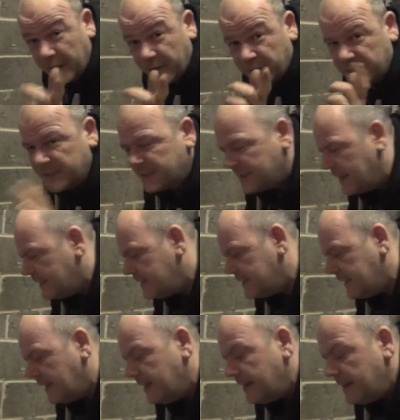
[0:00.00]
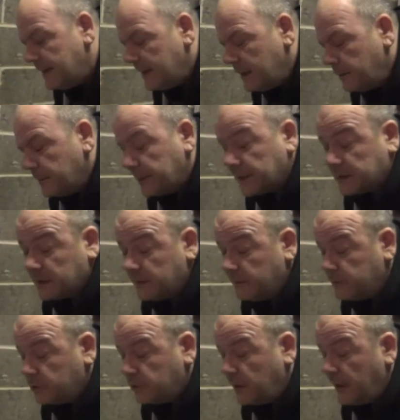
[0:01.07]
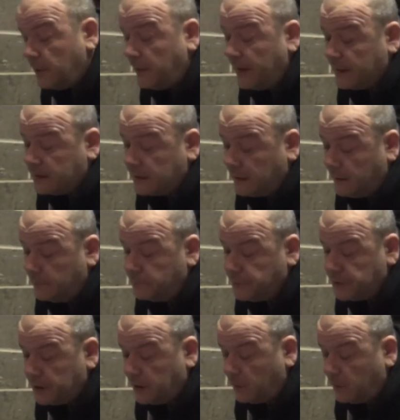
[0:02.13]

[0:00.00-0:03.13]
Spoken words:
of a disaster, because straight away I thought, do you know